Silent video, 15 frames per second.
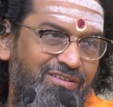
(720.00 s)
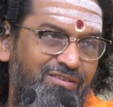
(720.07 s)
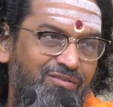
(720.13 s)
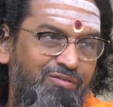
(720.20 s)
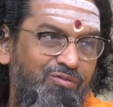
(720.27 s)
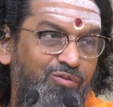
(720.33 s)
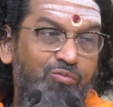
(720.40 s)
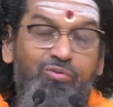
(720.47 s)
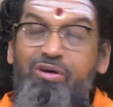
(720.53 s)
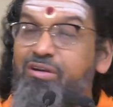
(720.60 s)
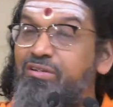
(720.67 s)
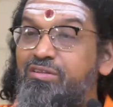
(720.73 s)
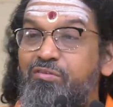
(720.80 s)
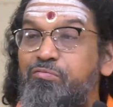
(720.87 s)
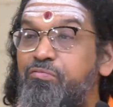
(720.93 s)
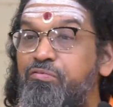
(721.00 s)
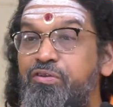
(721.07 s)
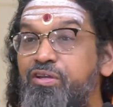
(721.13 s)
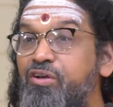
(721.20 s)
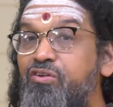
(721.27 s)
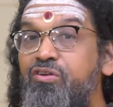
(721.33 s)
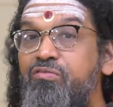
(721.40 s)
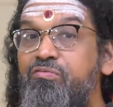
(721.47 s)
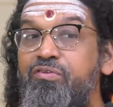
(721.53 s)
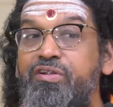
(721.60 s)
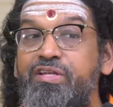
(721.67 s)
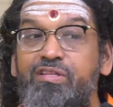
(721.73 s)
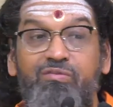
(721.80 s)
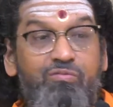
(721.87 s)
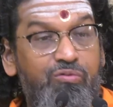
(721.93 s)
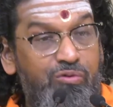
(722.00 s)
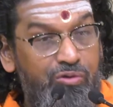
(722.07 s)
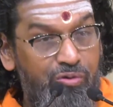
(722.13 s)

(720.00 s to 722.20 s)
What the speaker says: So what? The fear of death won't